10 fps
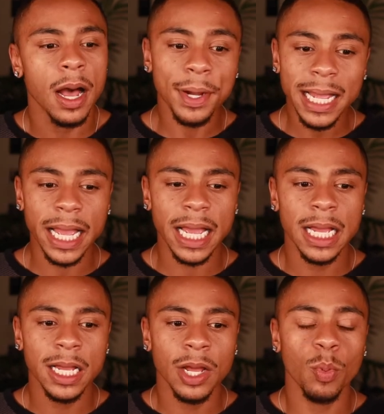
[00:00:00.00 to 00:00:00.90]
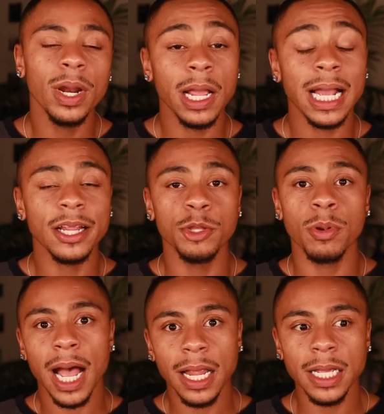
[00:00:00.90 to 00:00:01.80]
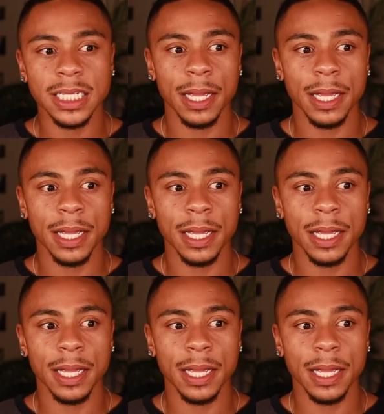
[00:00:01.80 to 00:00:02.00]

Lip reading: But when I got through college,